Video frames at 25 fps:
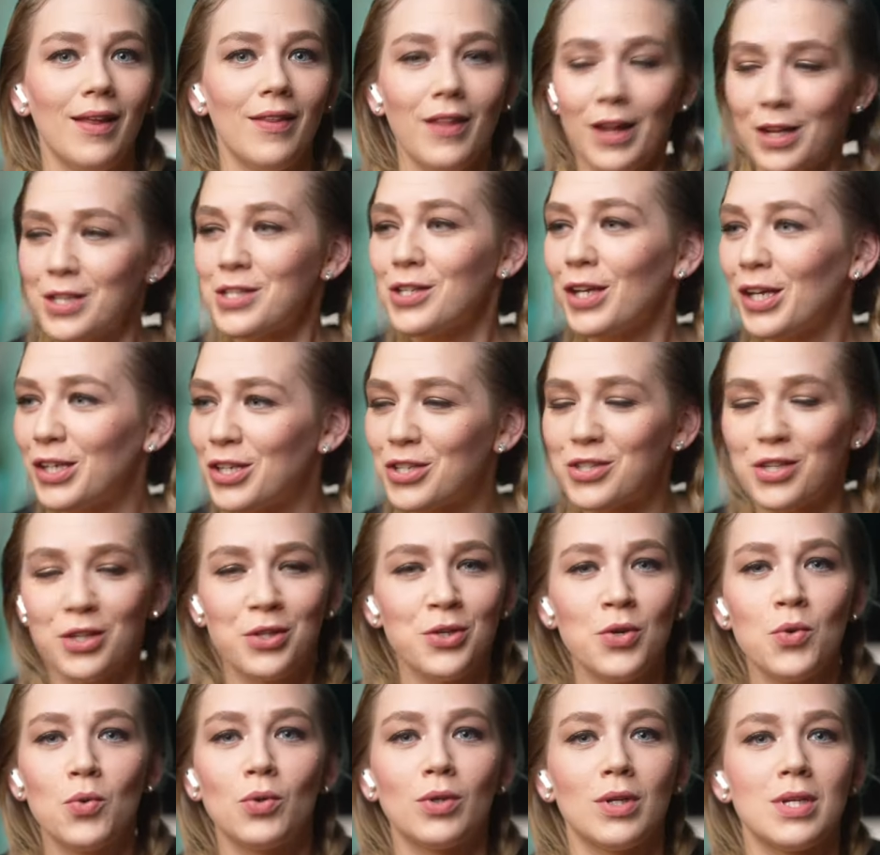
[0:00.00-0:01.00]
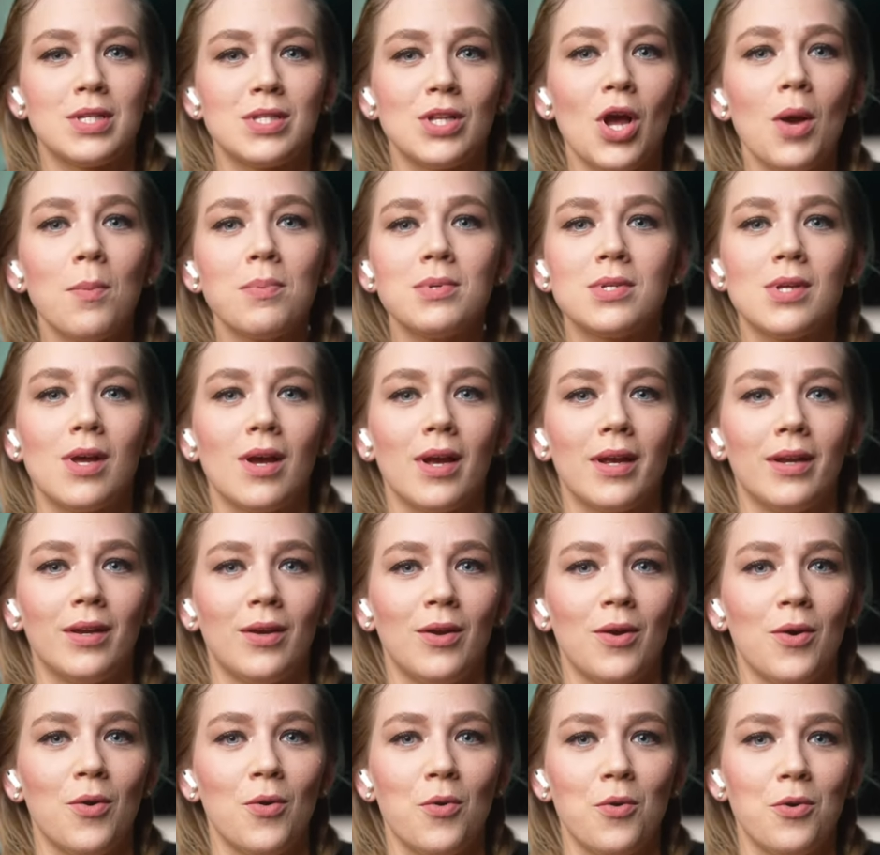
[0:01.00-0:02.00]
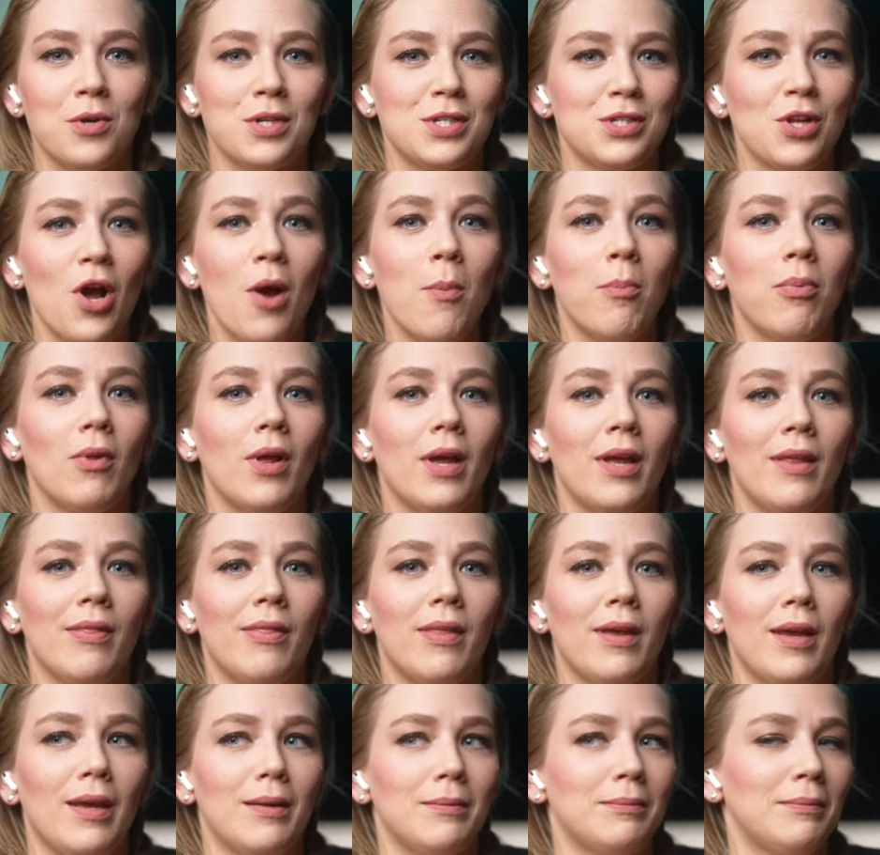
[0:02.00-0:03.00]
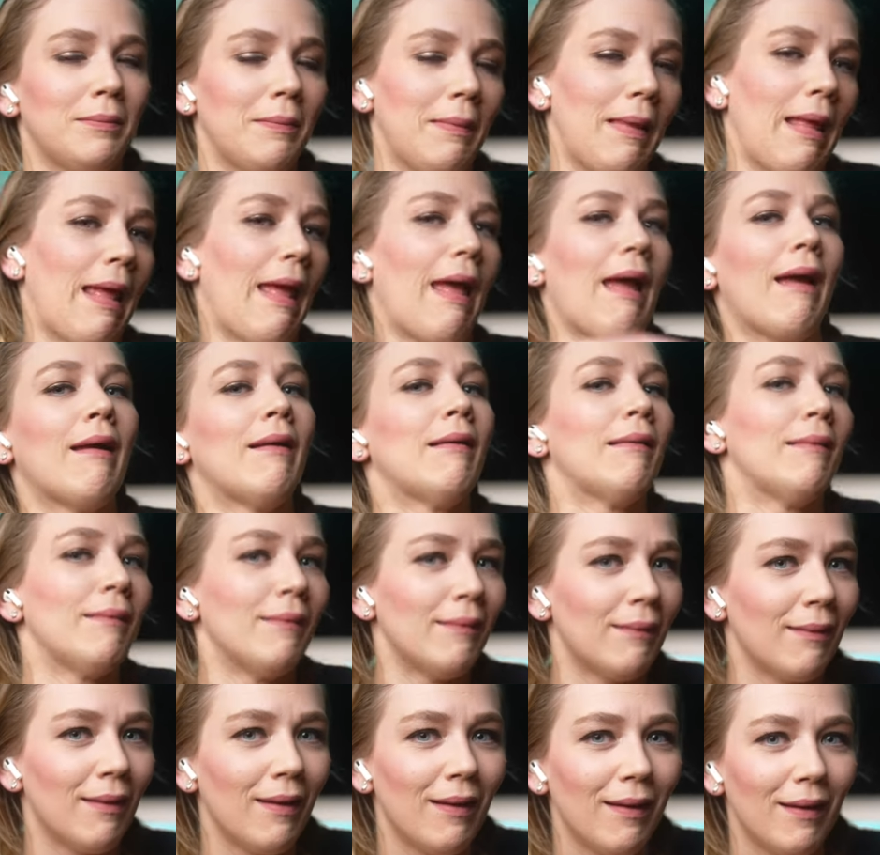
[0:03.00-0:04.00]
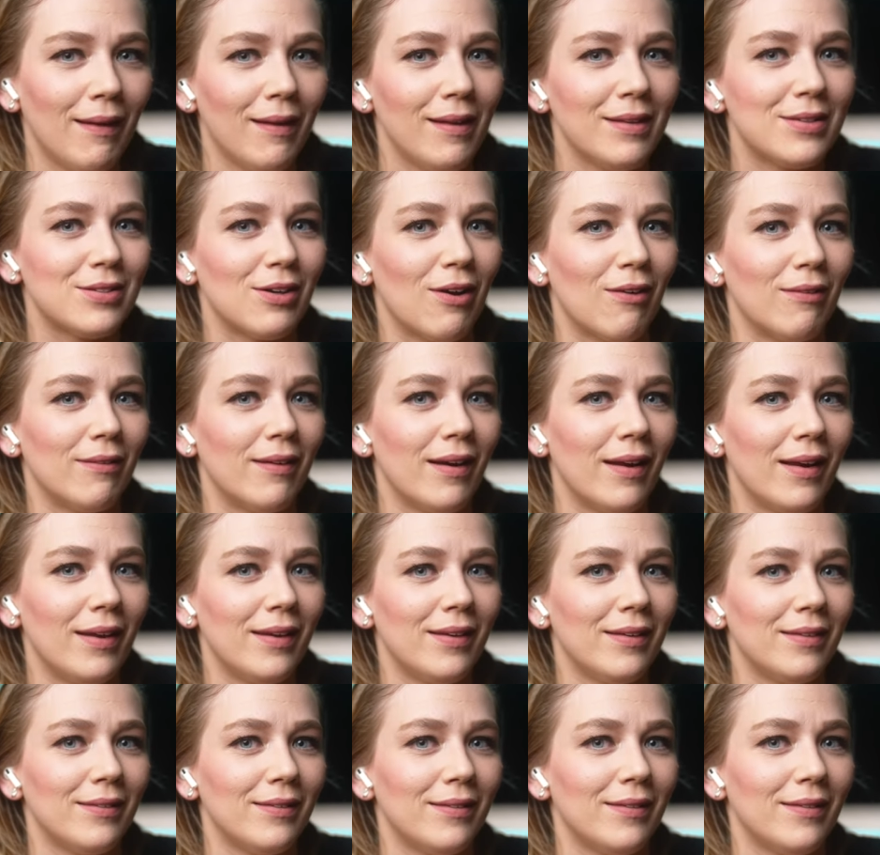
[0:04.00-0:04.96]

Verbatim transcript: That's like just ignoring a stop sign or a stoplight and thinking, nah, that's all right.